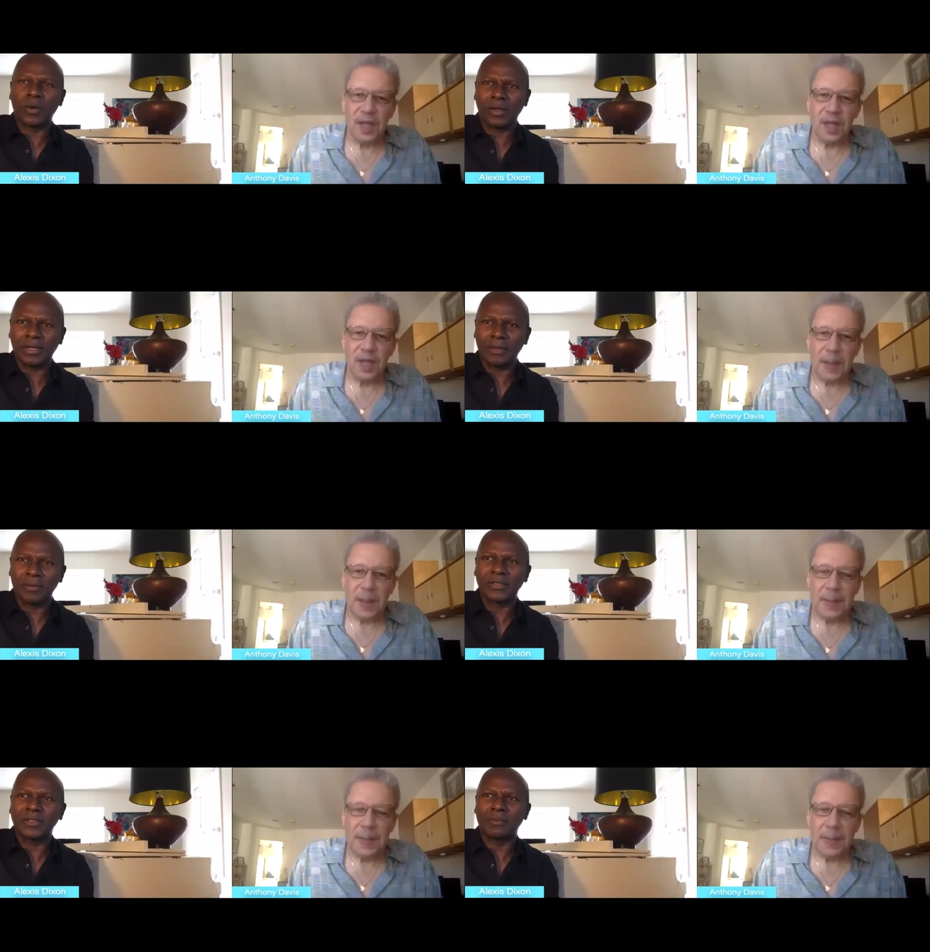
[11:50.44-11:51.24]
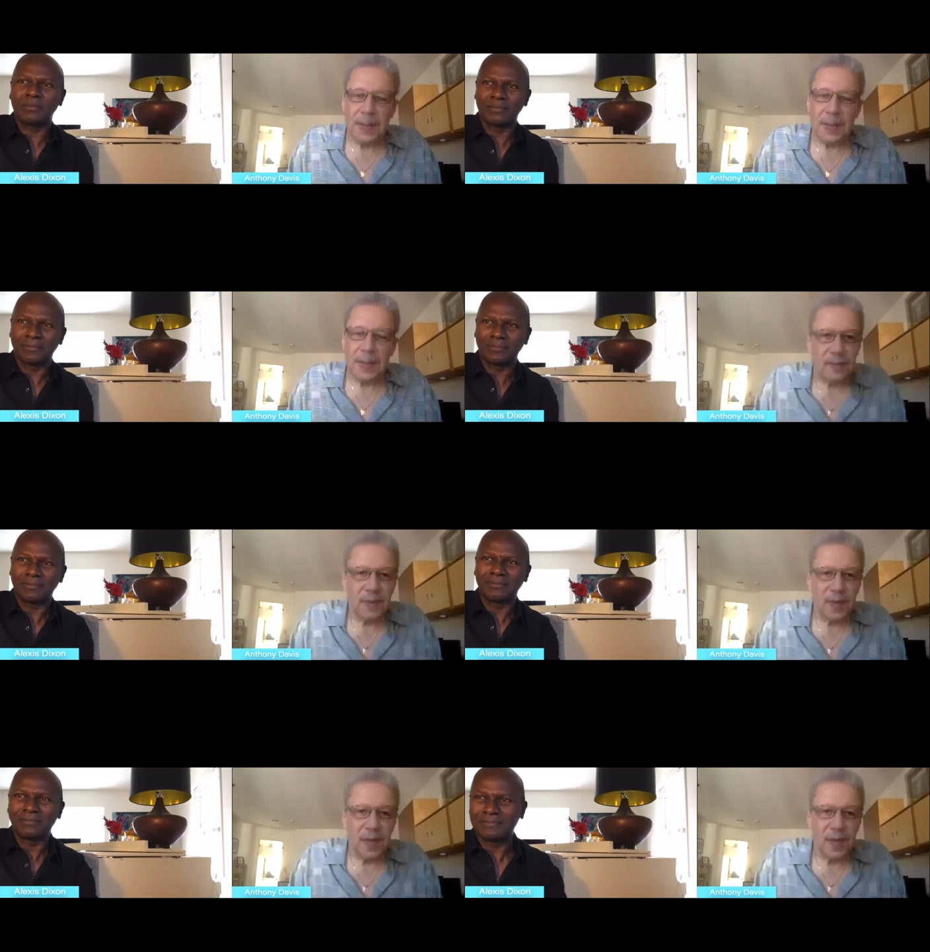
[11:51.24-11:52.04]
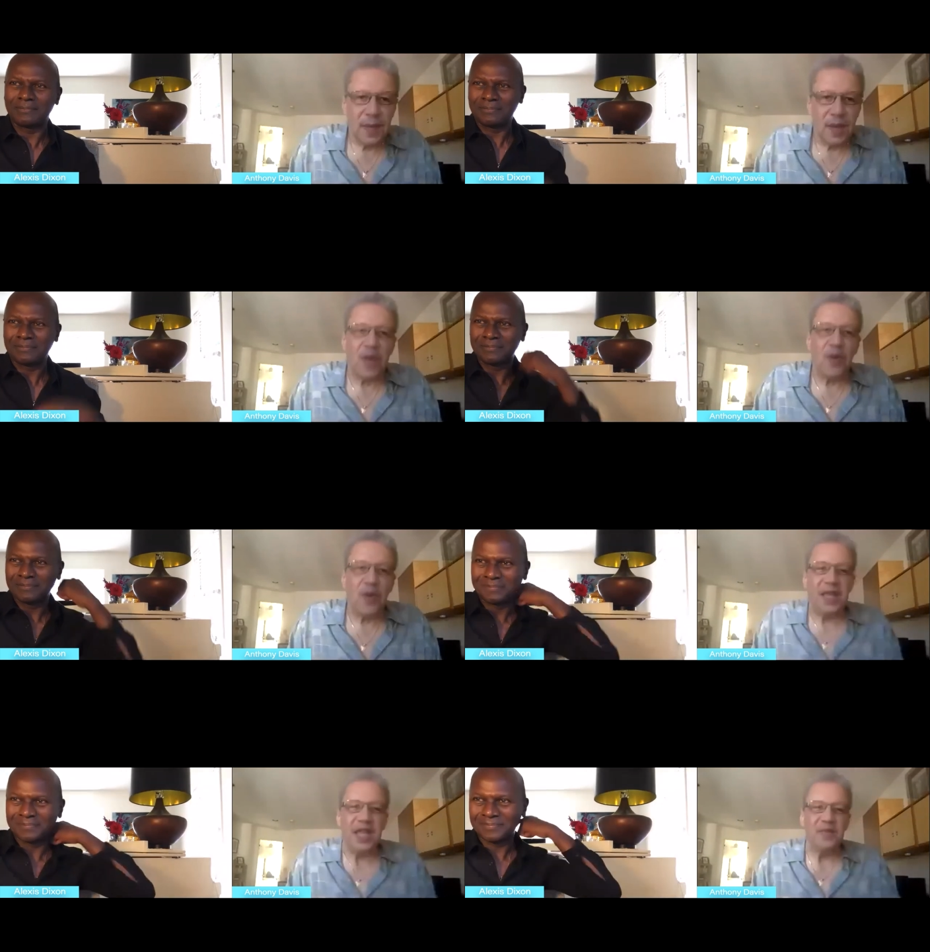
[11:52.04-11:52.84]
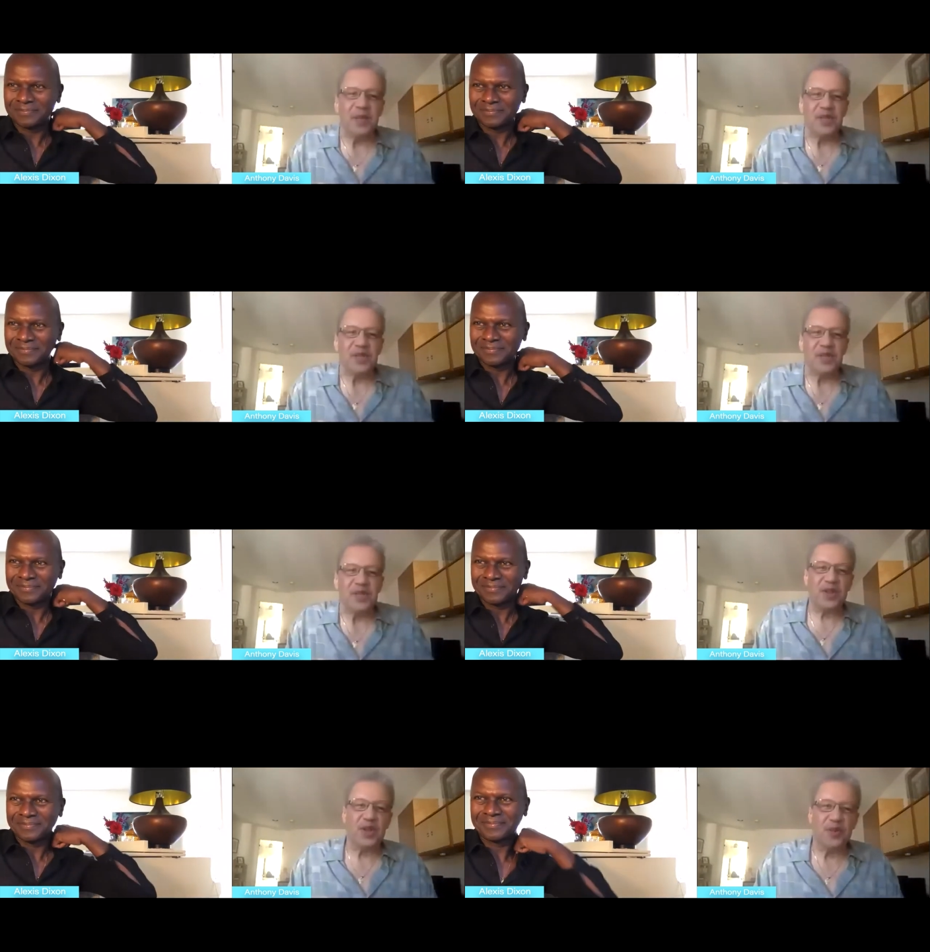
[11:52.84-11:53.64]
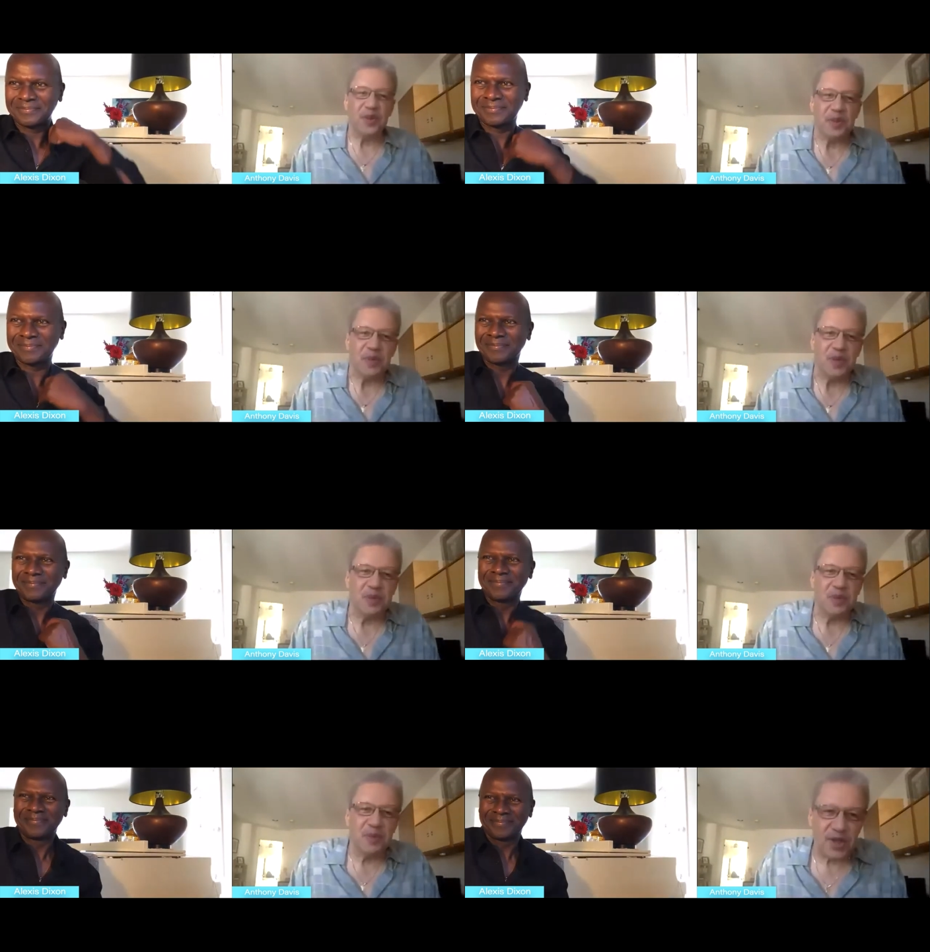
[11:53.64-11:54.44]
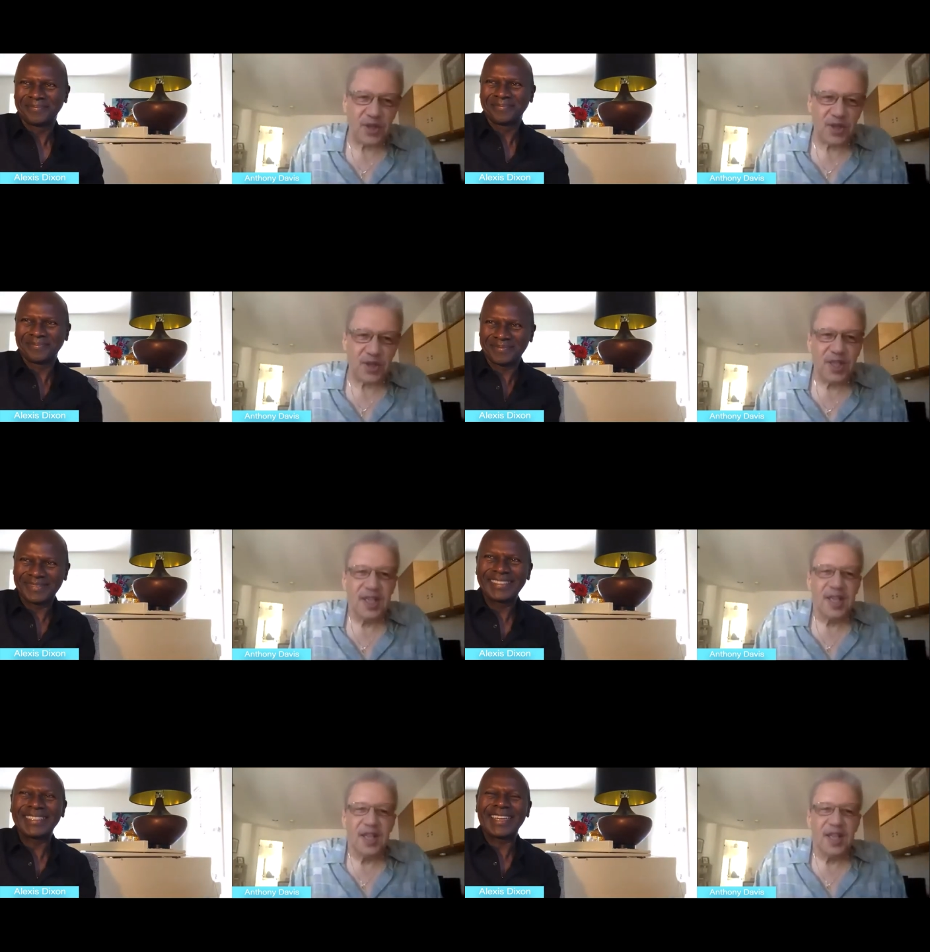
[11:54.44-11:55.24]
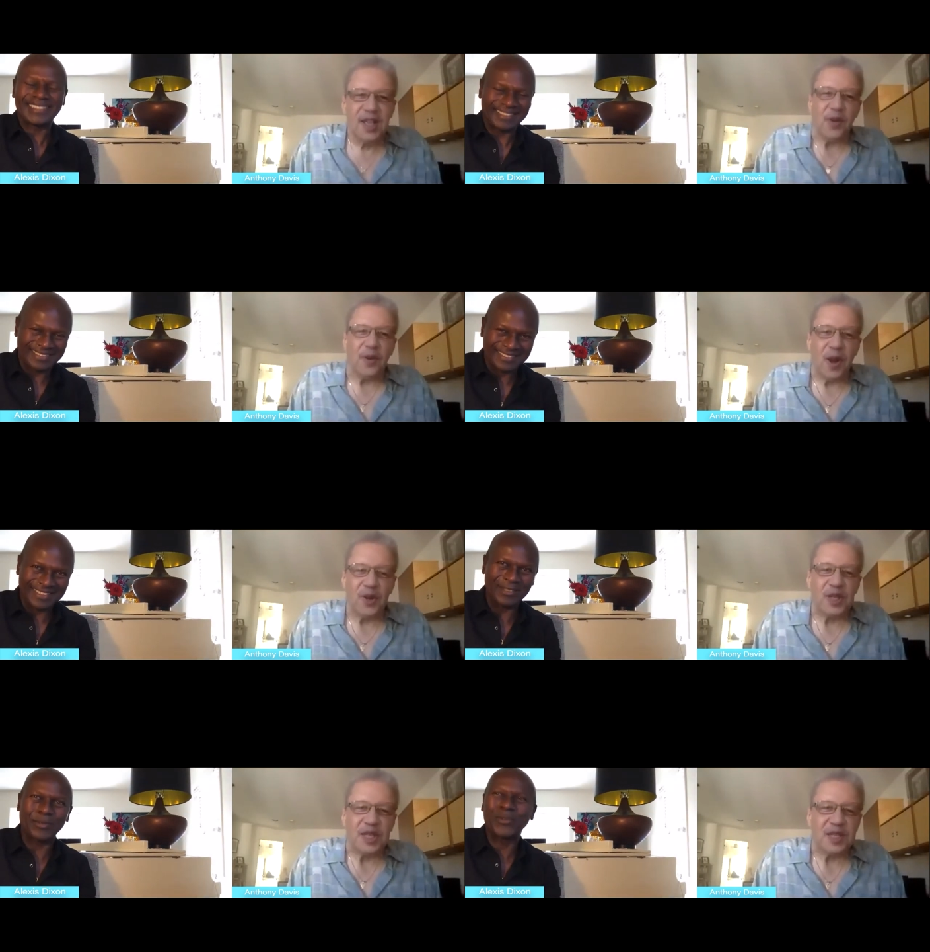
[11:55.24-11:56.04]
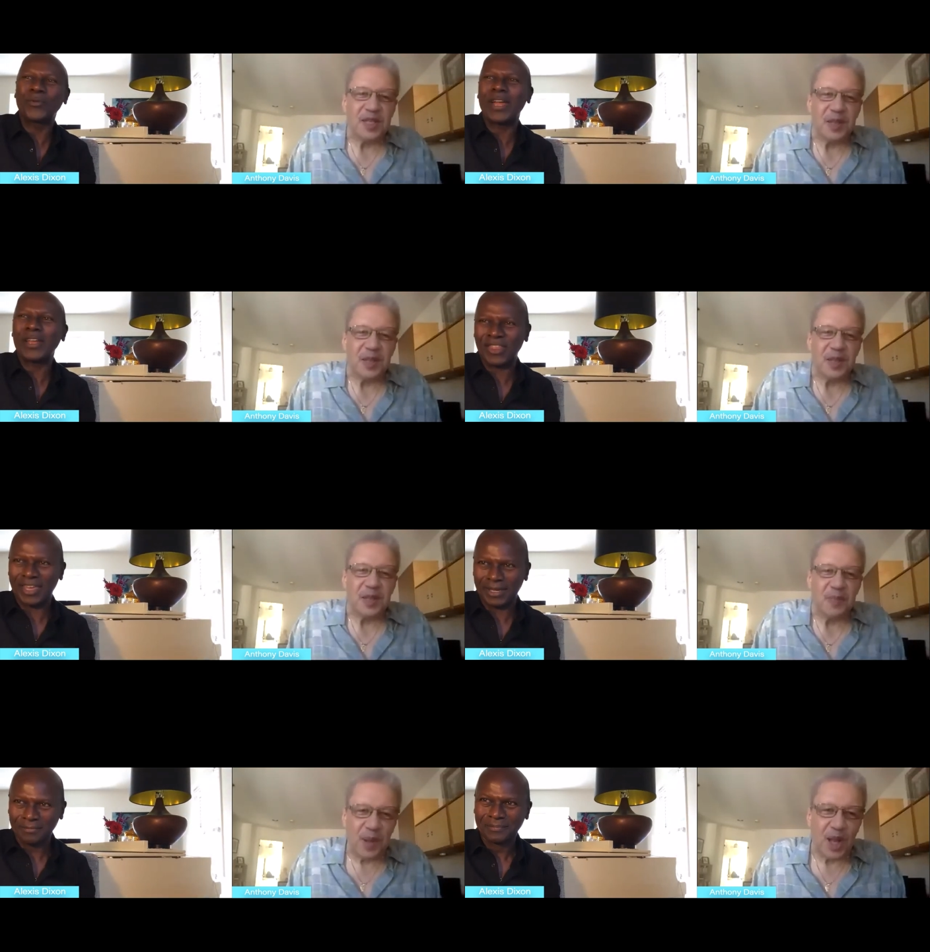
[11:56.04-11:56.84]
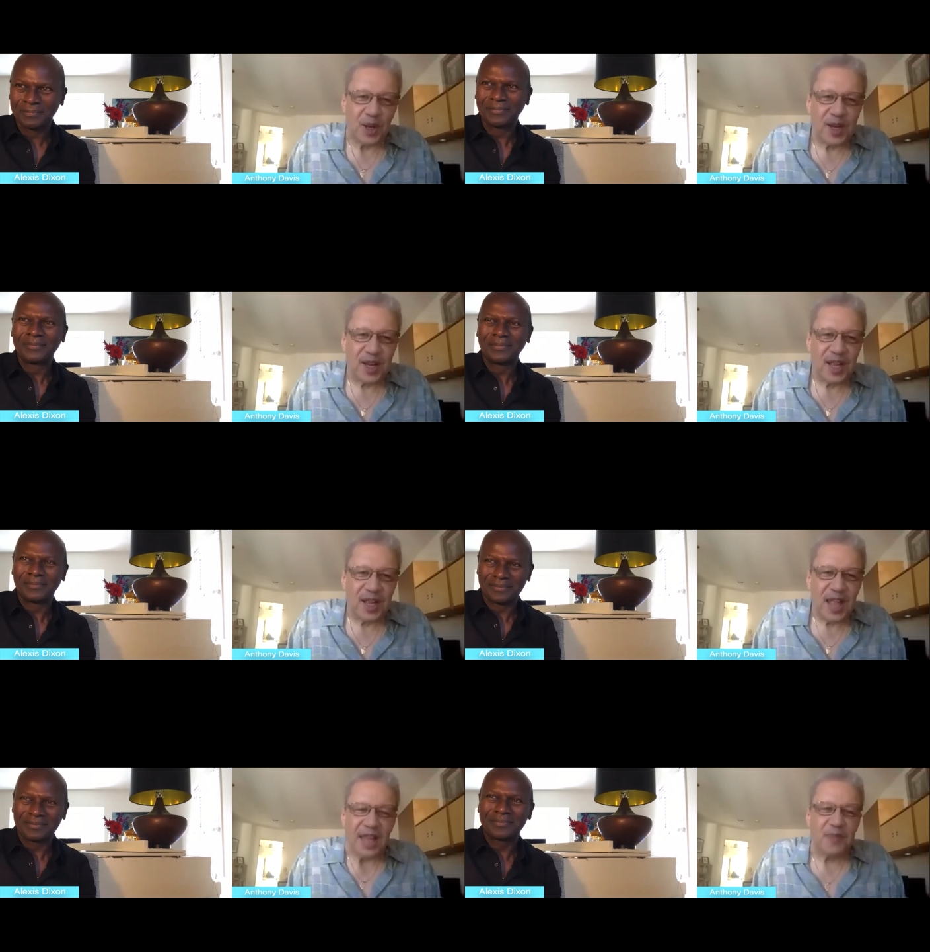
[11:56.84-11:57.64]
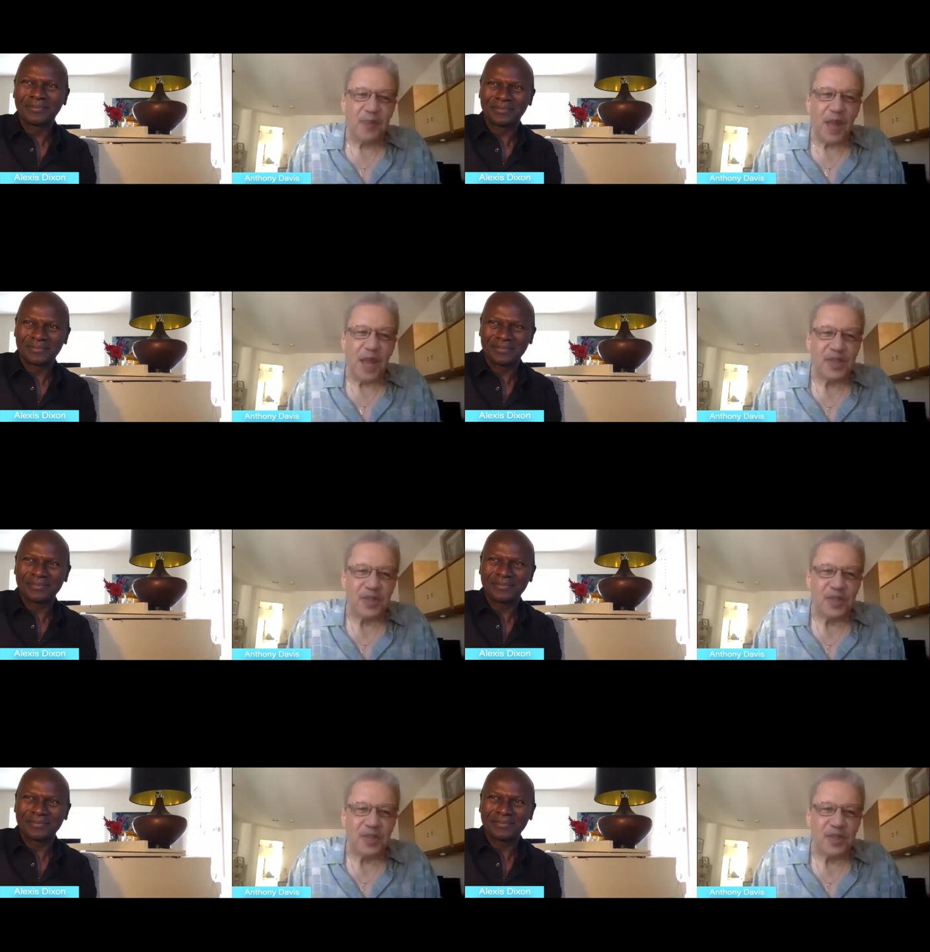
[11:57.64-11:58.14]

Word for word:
Speaker 1: Raheem is?
Speaker 2: Radio Raheem is the character with the boombox. Yes. Who goes into the Palmer, and he's playing